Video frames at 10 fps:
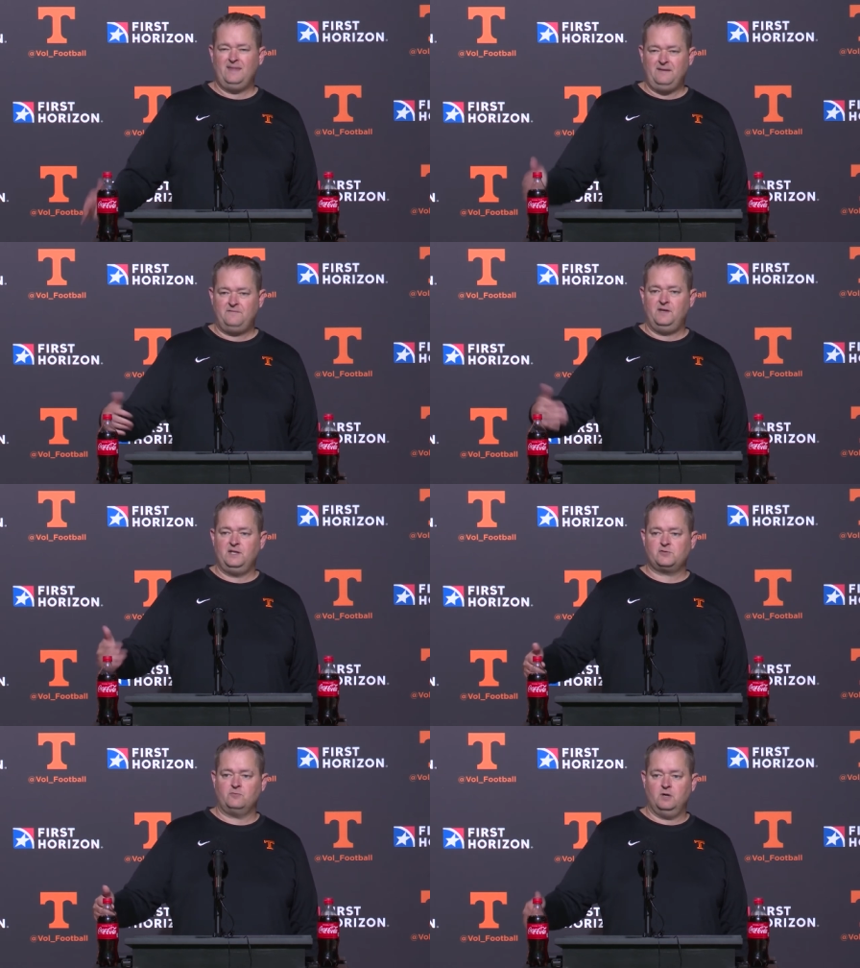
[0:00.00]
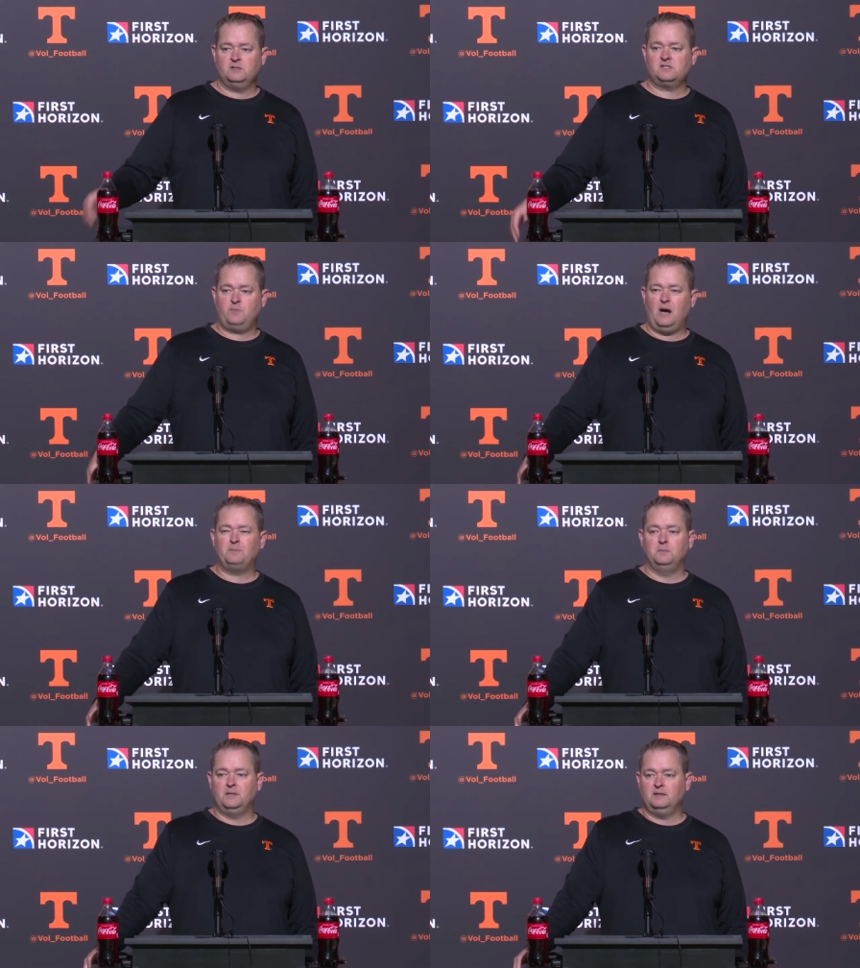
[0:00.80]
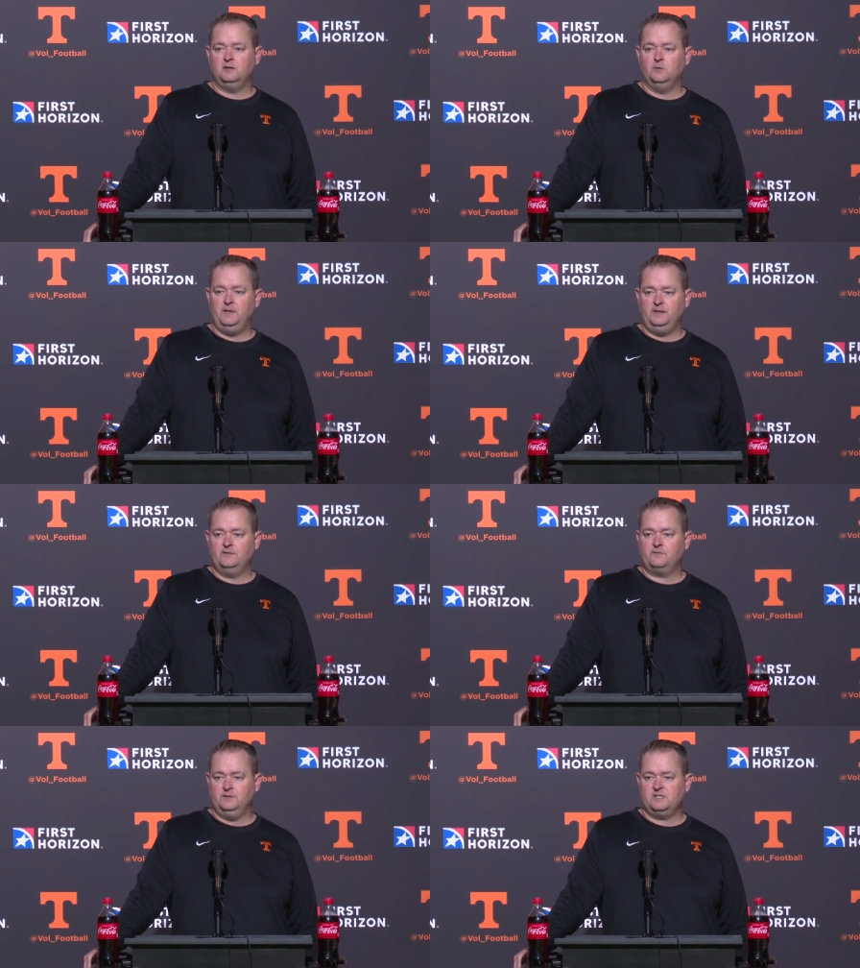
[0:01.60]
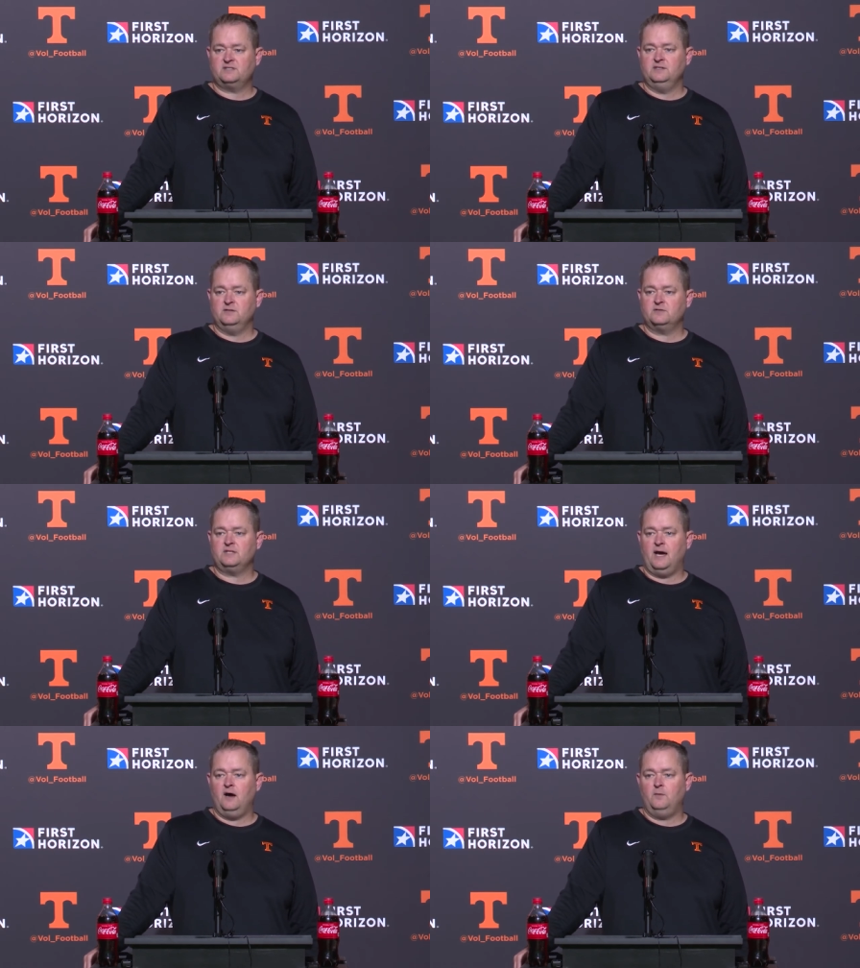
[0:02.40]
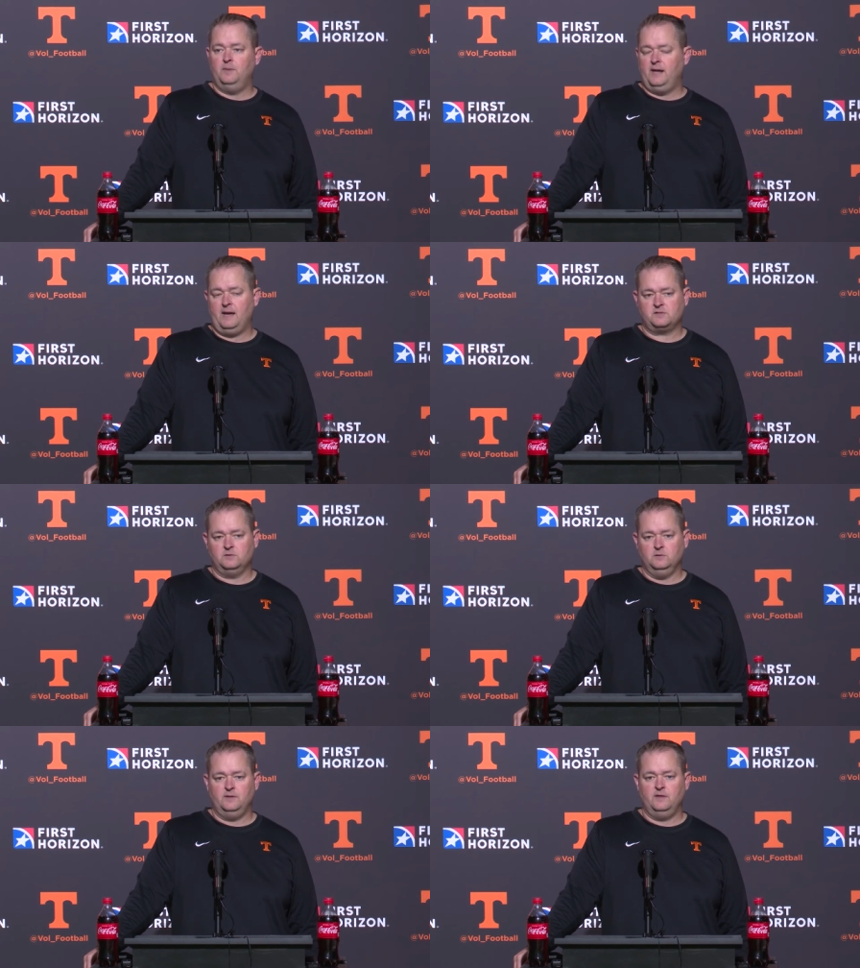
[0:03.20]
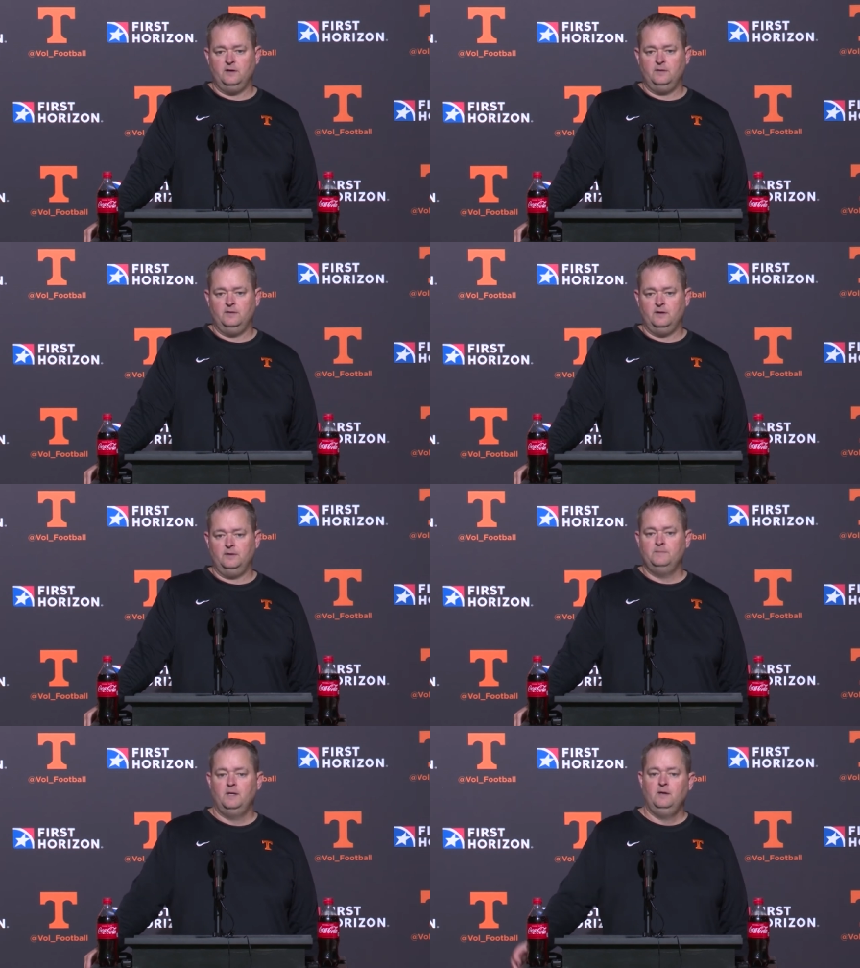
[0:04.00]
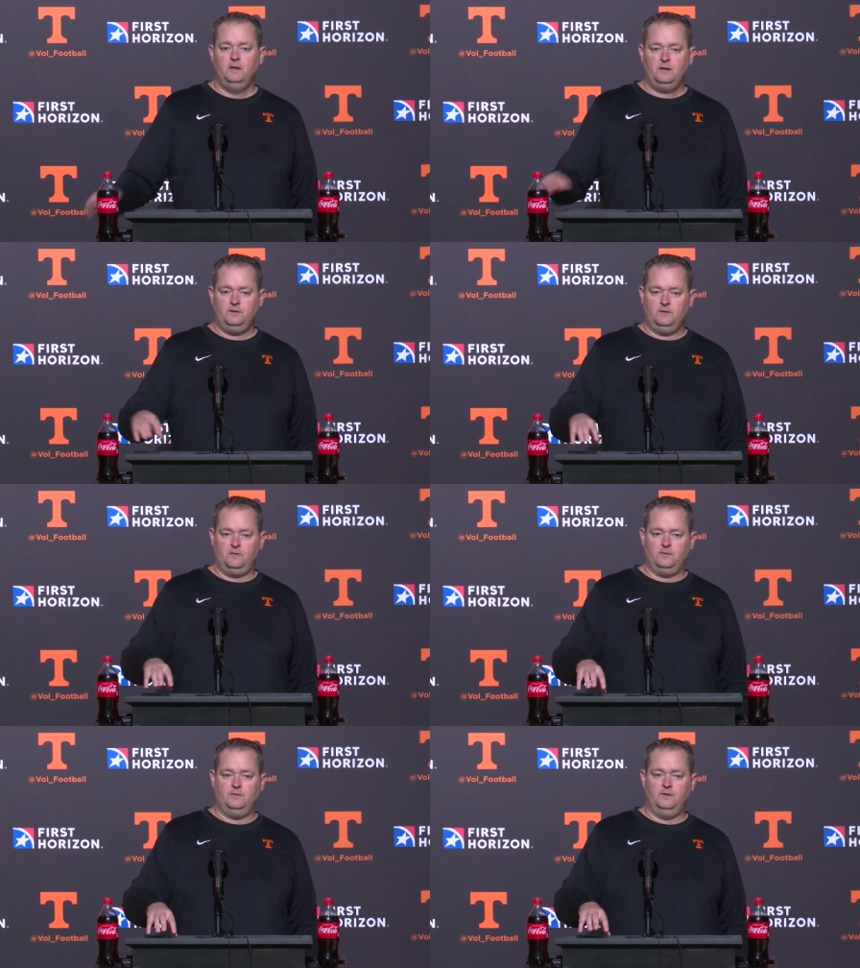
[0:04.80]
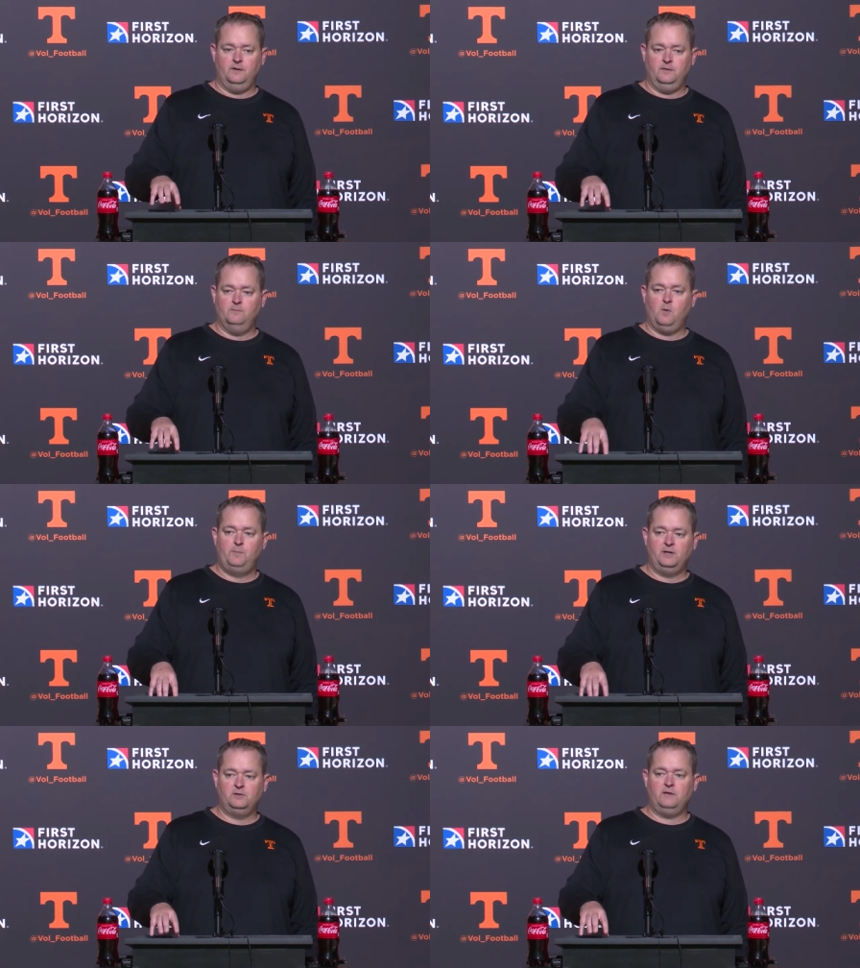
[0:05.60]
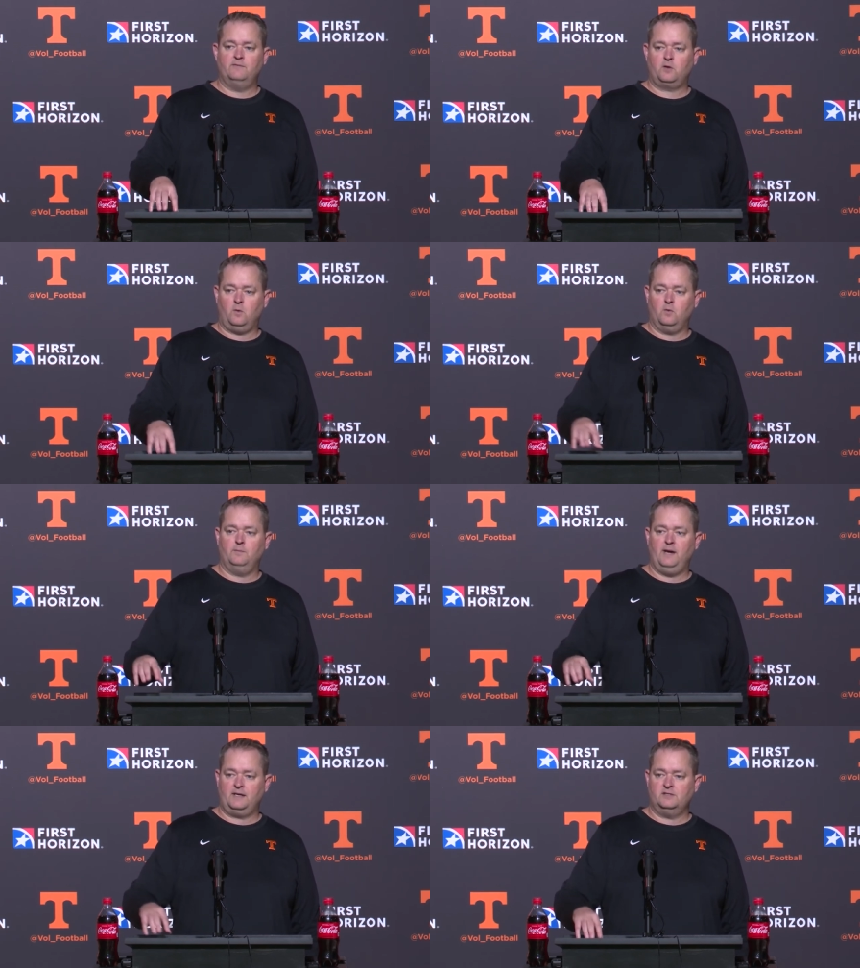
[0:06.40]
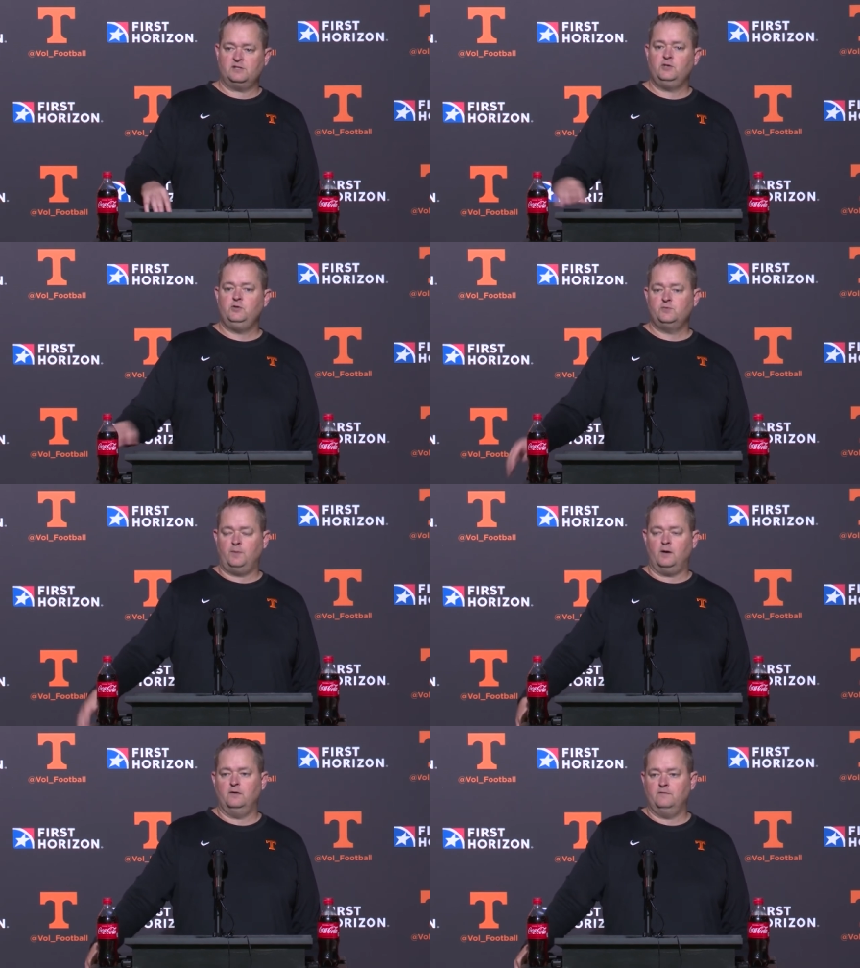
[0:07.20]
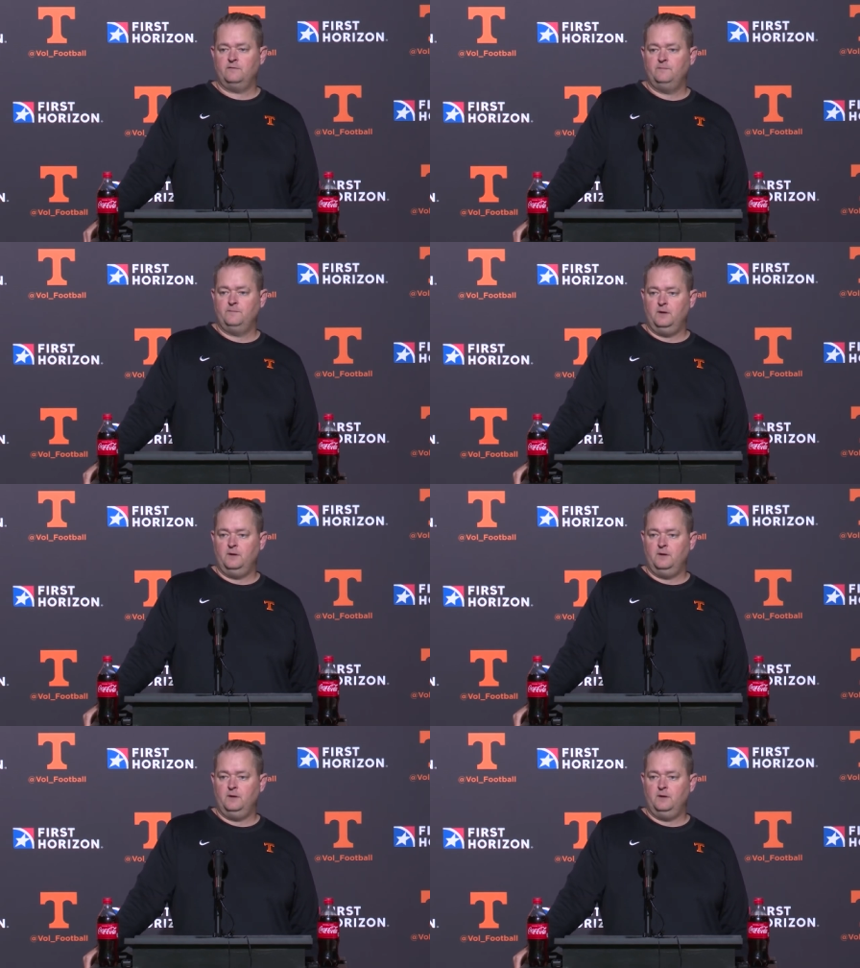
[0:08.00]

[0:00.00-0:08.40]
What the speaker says: they finish runs is probably a little bit different just in their style, but absolutely the mobility of the quarterback is a huge part of